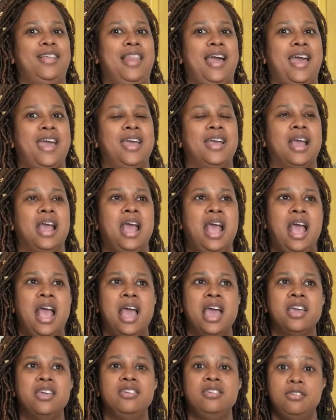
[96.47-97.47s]
Like,
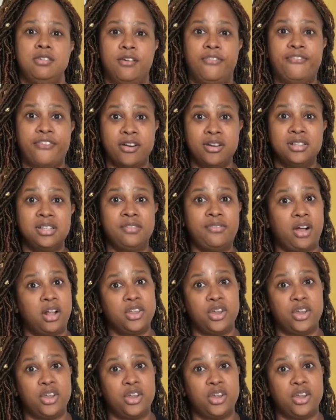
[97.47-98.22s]
first of all,